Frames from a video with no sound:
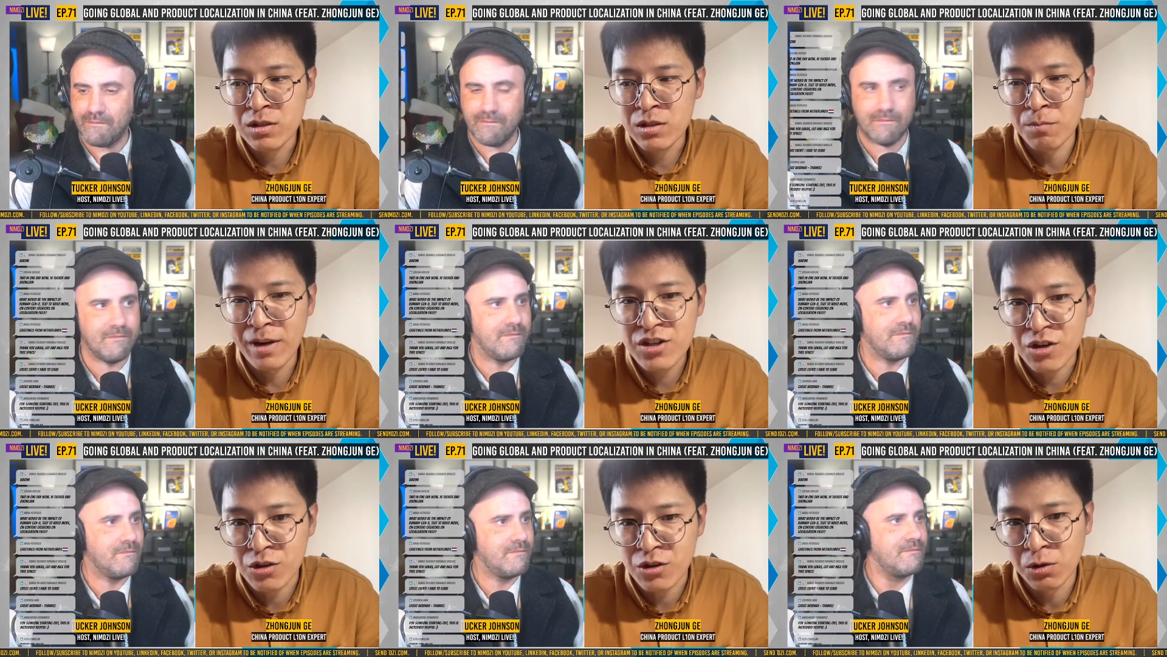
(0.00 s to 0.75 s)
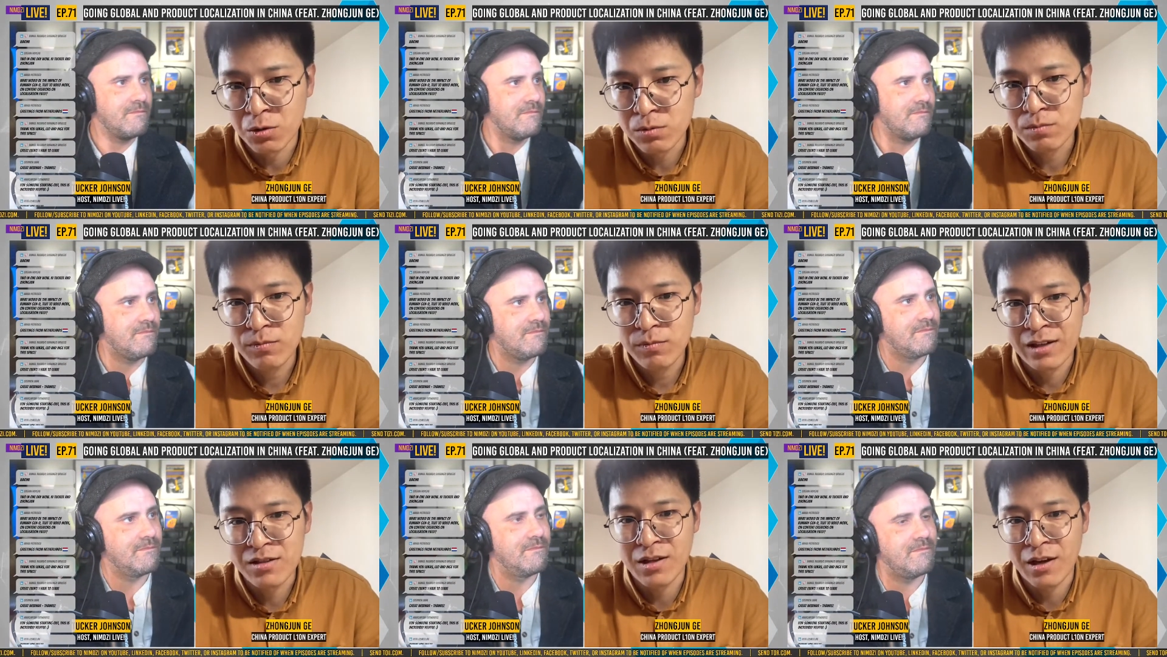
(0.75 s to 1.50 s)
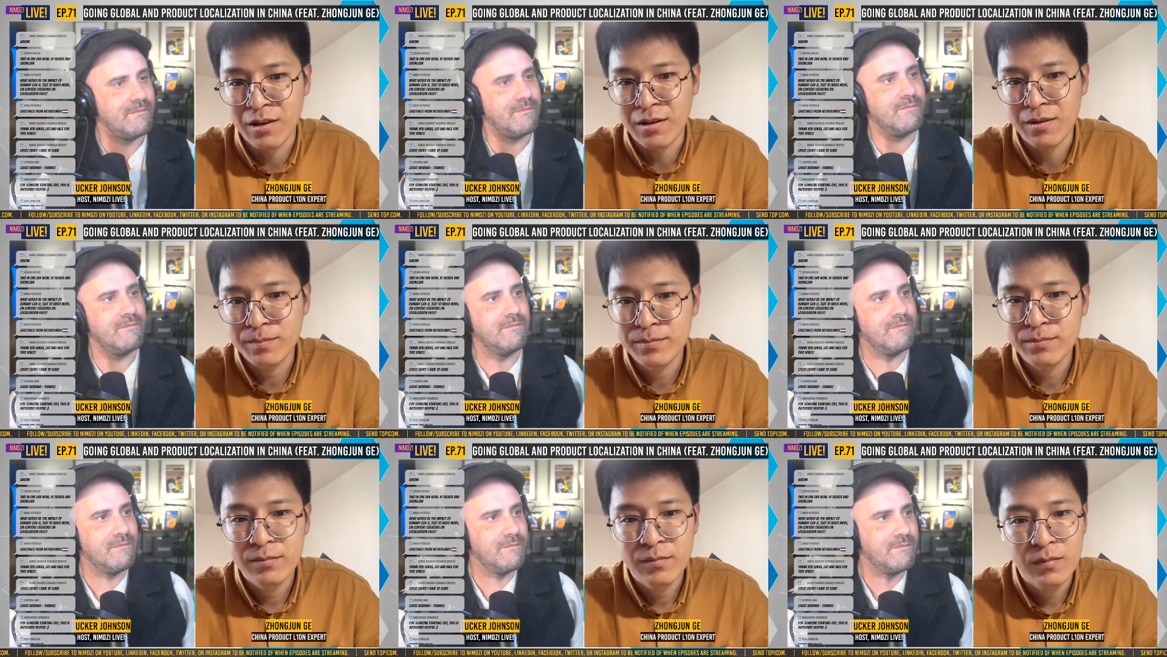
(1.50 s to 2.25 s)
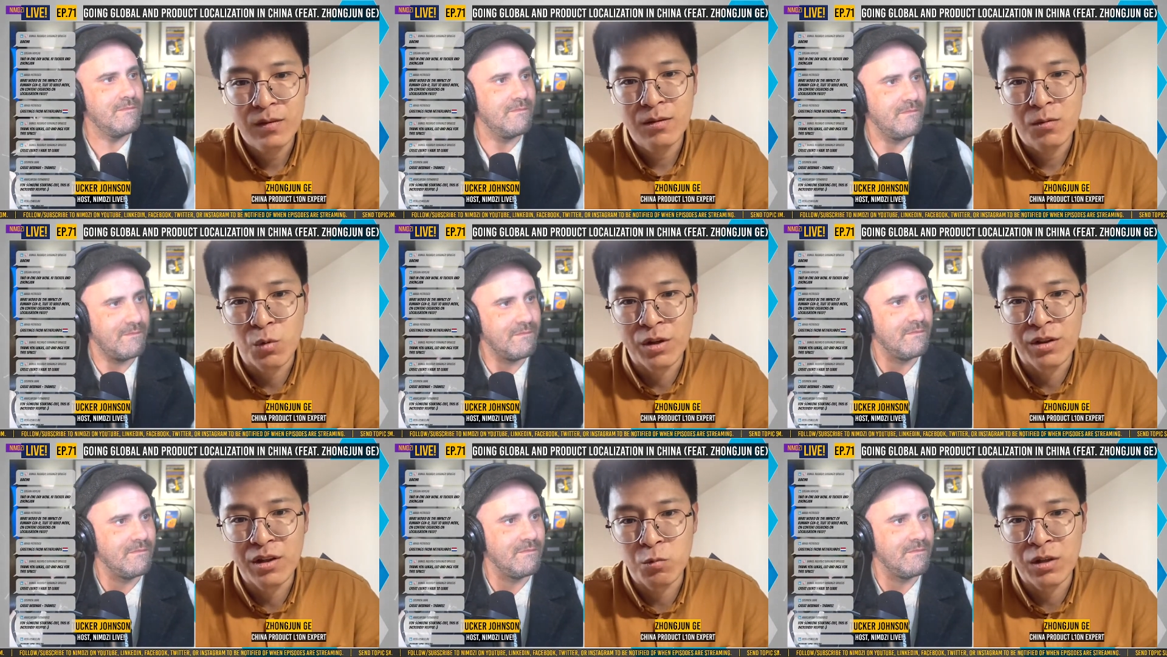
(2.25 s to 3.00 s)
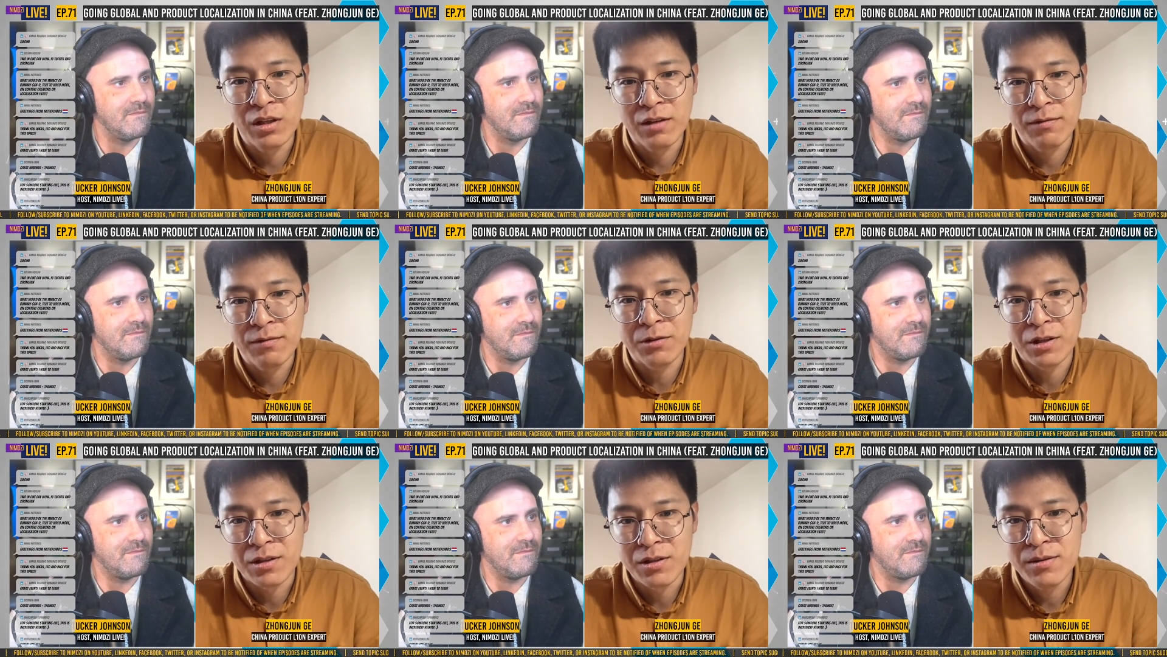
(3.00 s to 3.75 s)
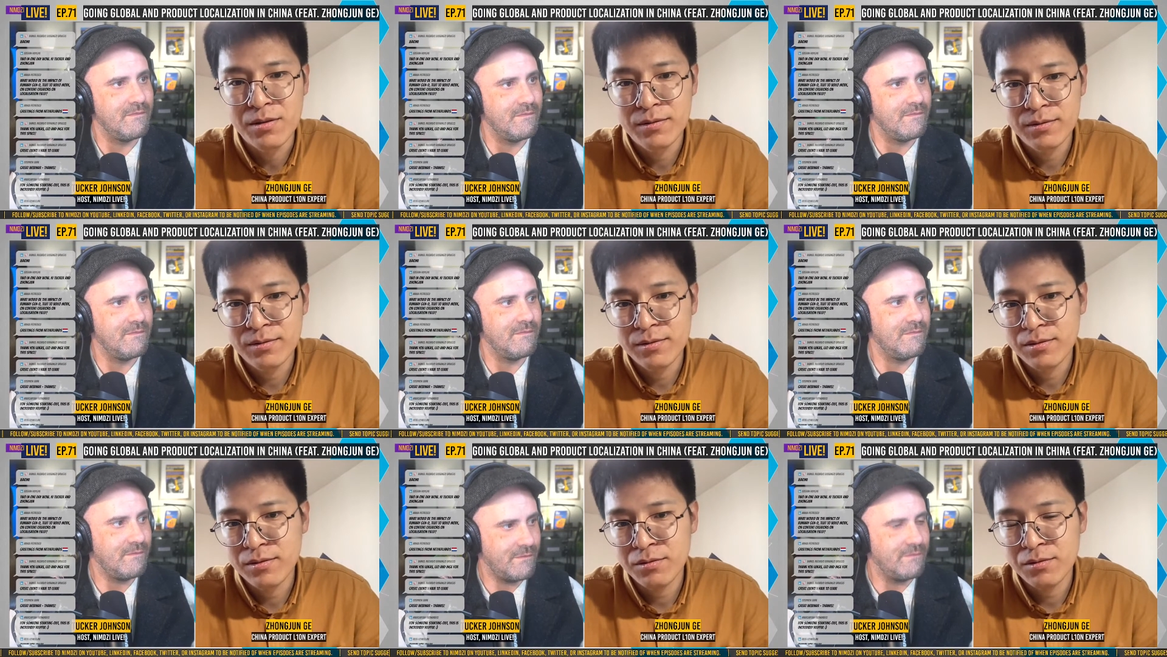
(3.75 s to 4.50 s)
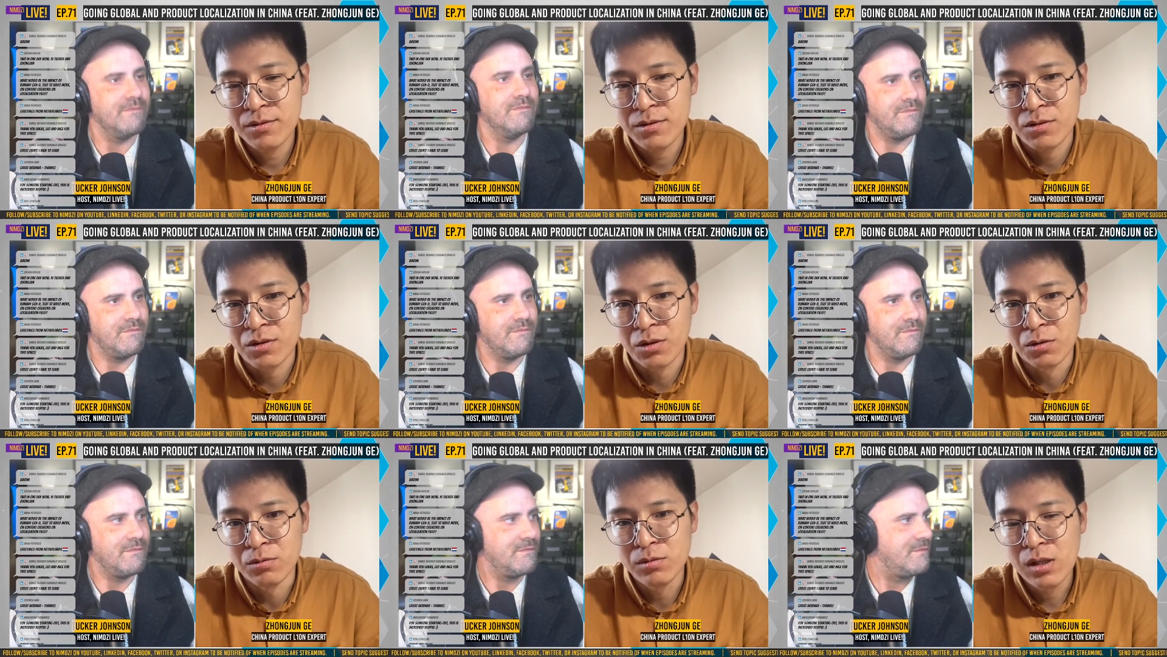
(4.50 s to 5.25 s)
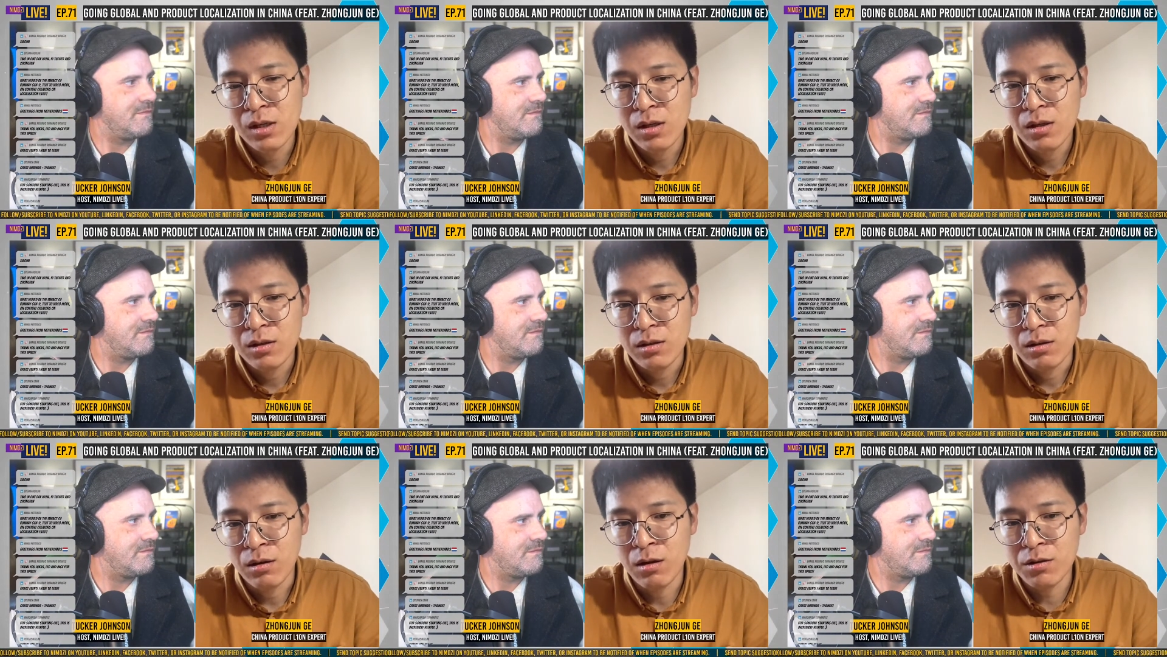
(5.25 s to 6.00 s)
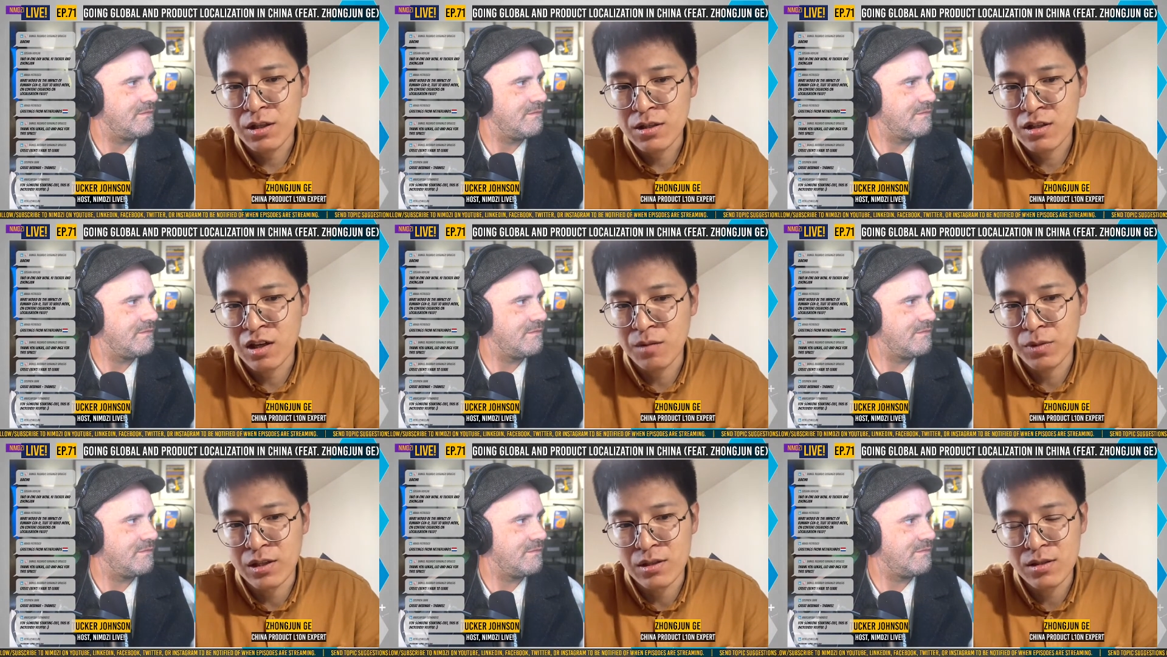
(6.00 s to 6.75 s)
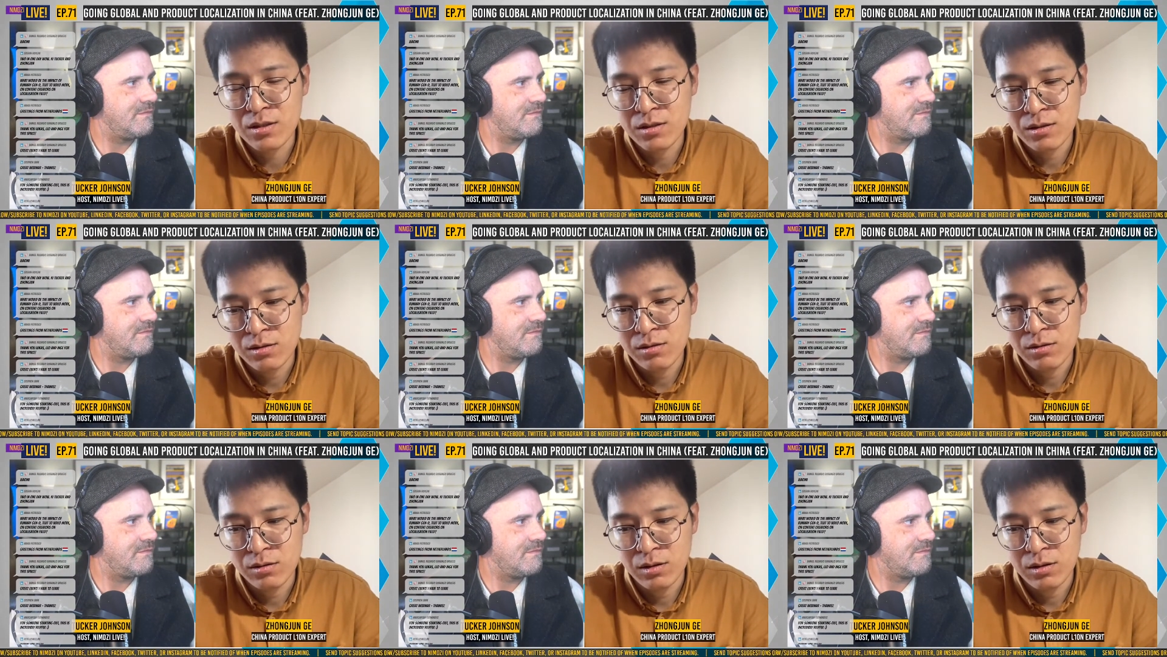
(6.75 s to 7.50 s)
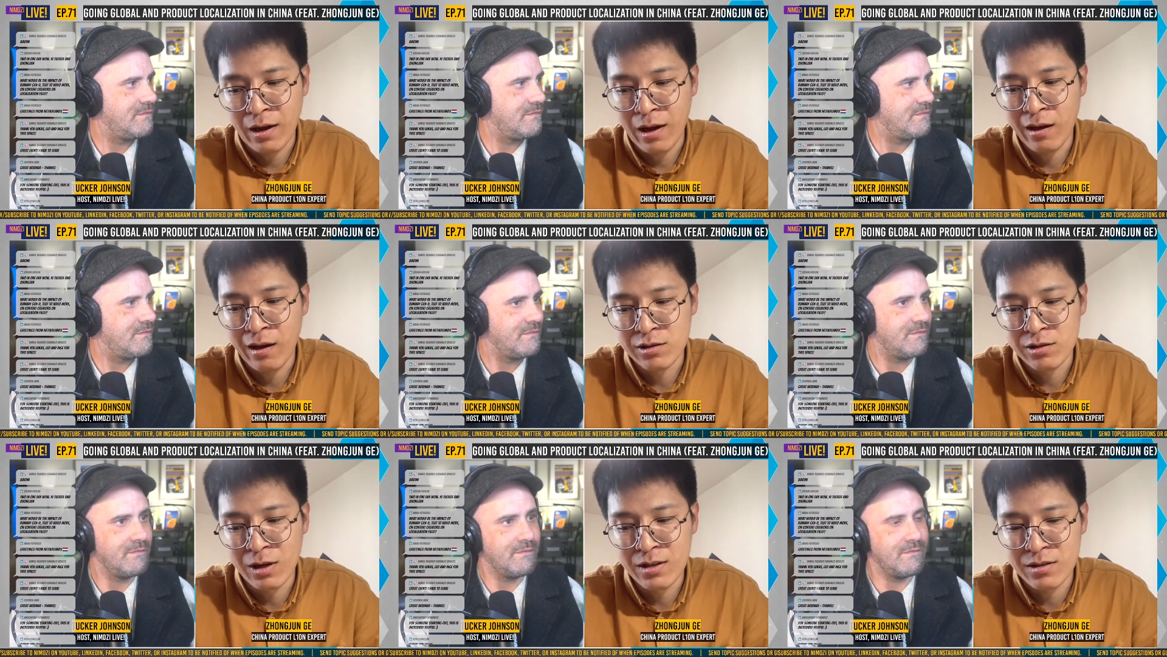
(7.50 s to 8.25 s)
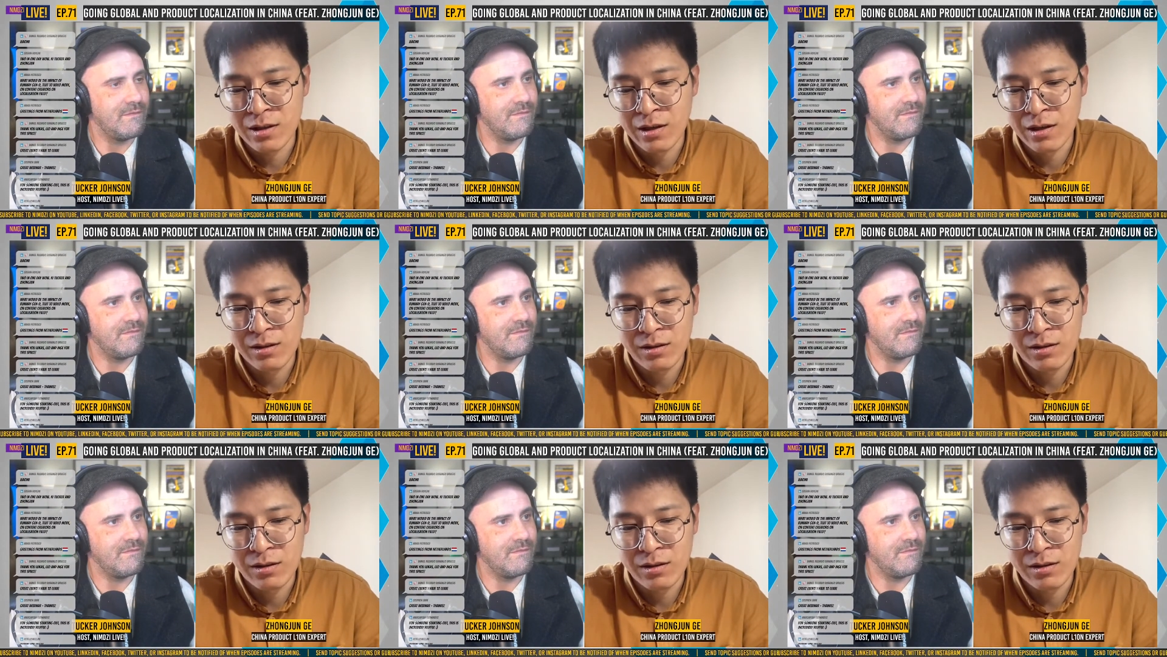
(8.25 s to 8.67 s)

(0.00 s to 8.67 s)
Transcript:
Speaker 1: uh, was their major goal, I'd say, when when they founded. So, all these companies, uh, so I